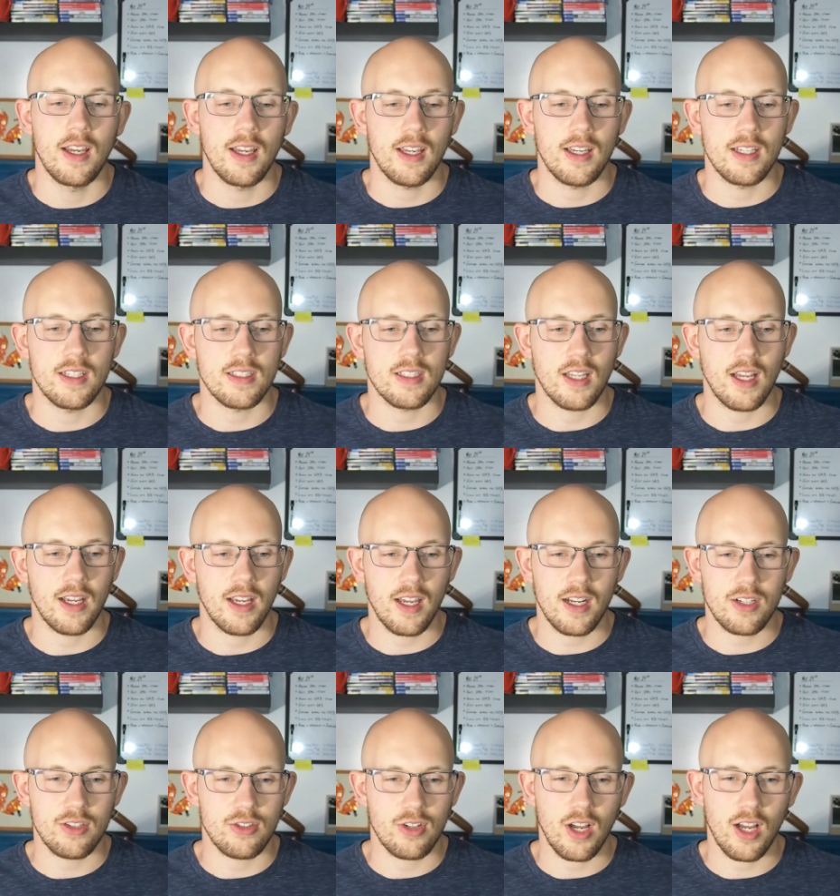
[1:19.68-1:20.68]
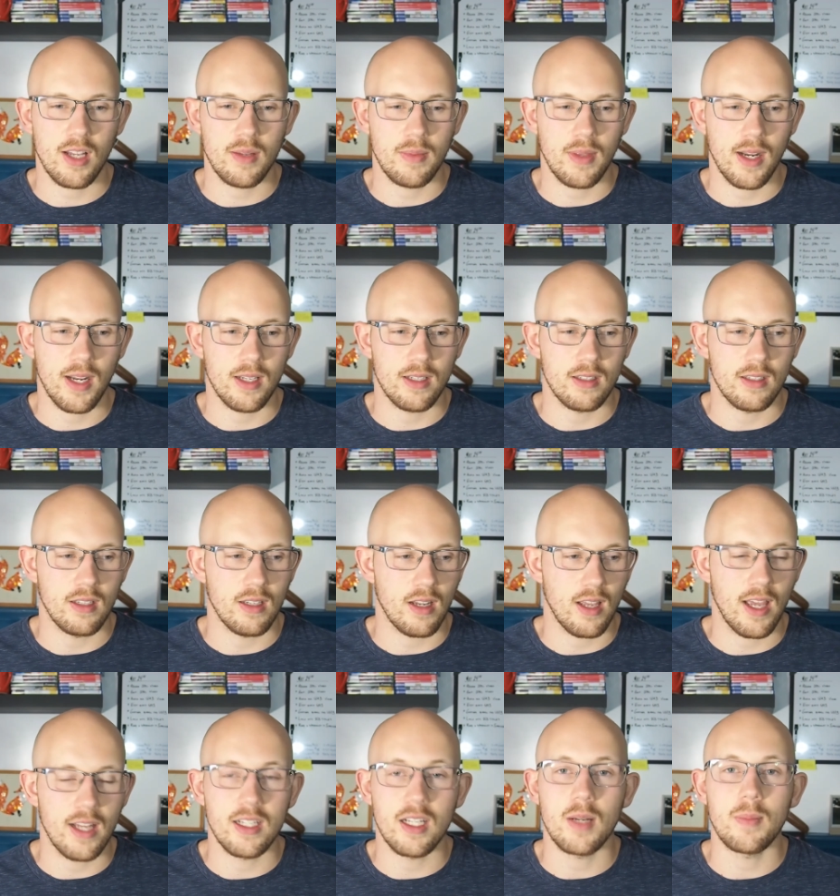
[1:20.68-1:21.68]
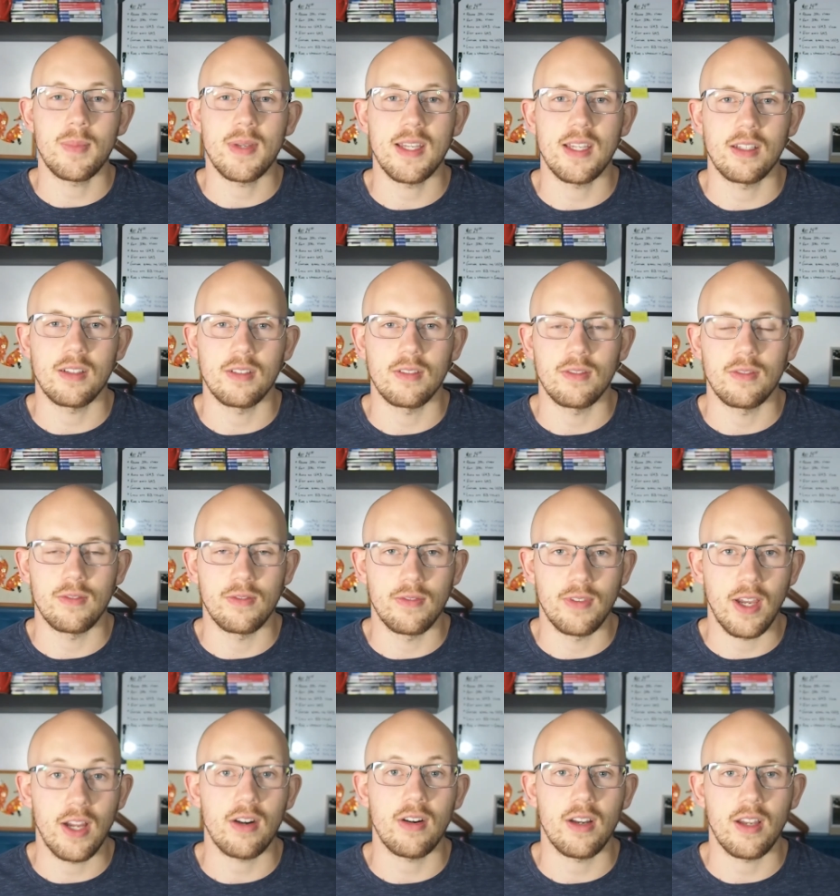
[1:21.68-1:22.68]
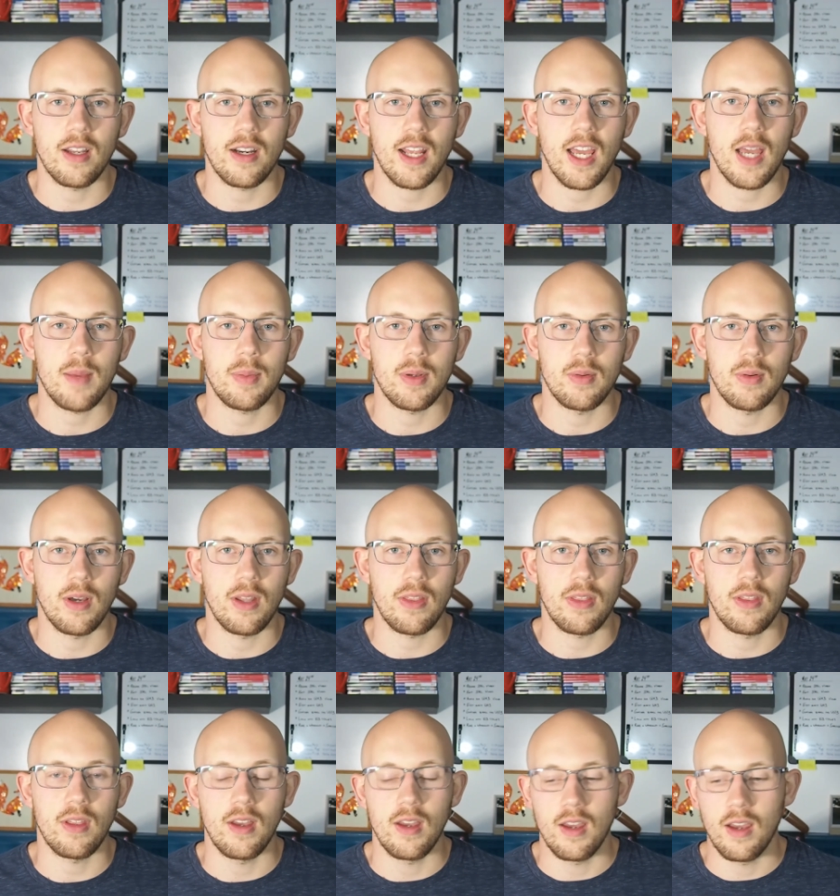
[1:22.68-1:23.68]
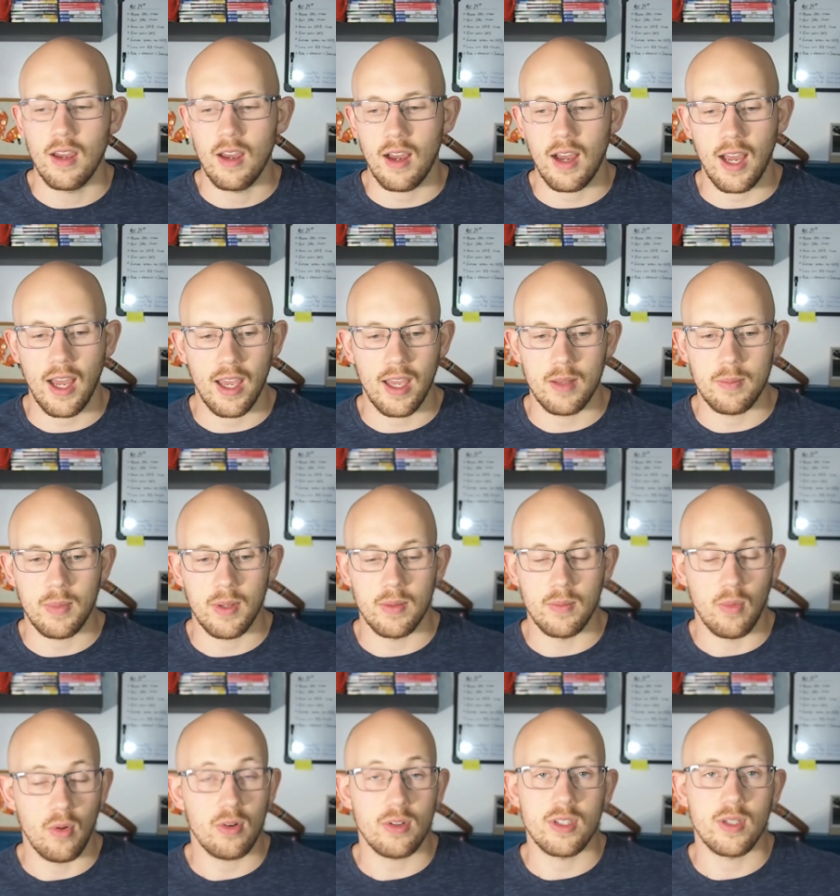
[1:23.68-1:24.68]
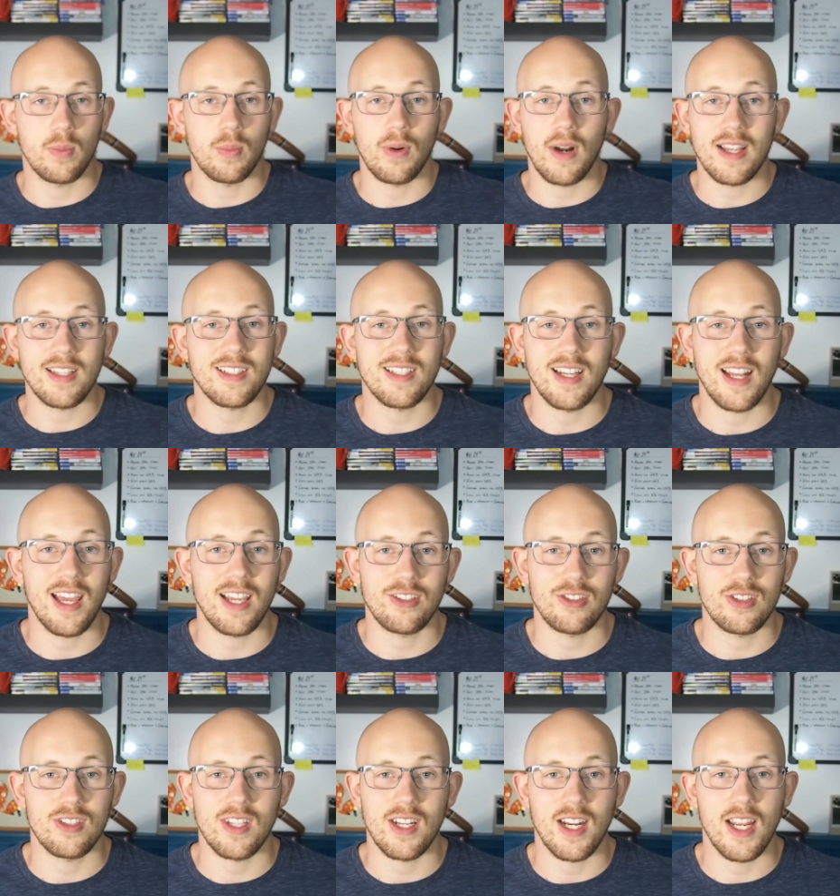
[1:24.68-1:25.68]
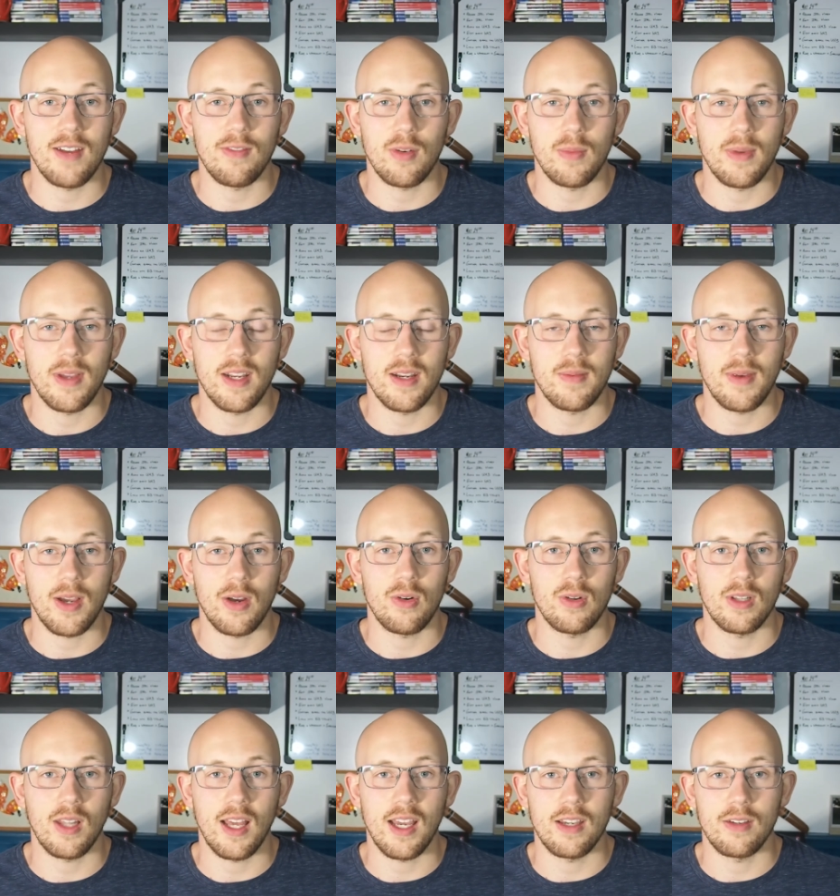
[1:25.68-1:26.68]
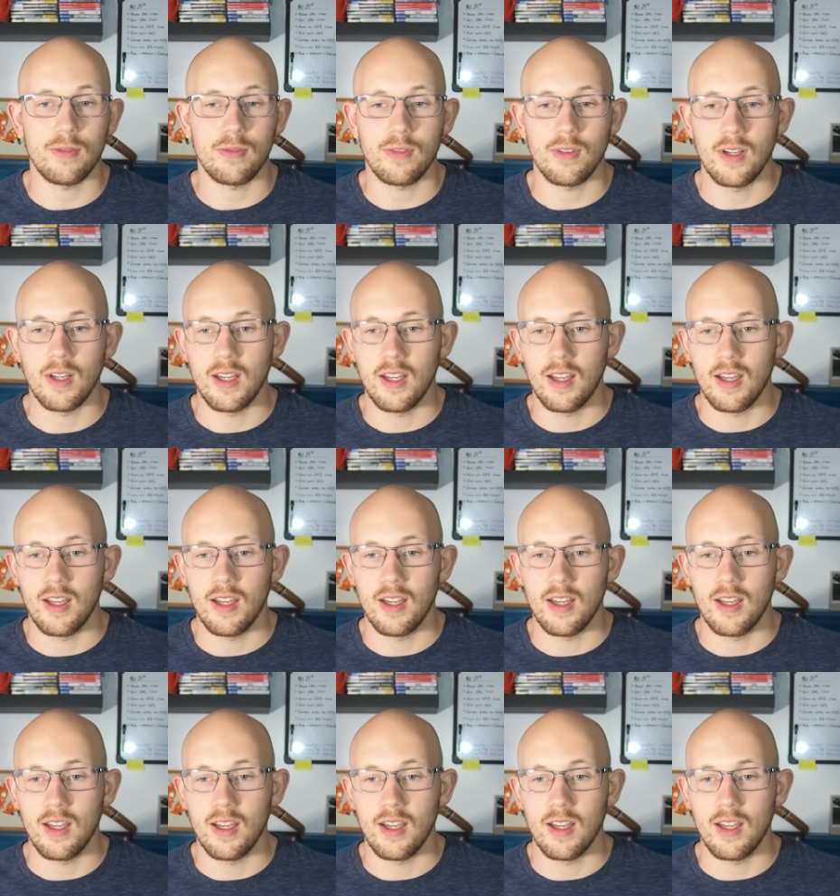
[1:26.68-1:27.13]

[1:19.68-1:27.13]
is I got a job that I ended up being very unhappy with. I had been more depressed and anxious than I ever been in my whole life.